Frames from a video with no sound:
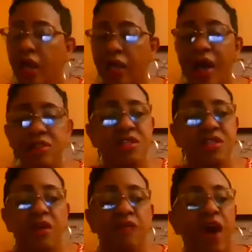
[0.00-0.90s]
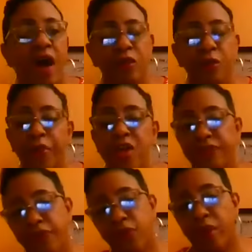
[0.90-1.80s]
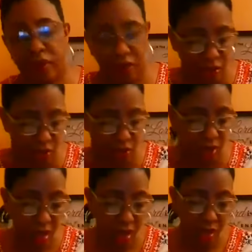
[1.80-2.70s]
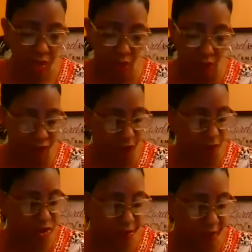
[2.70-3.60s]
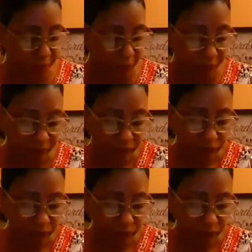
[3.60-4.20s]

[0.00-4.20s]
And I just give God the praise for what they're doing, you know, for his people.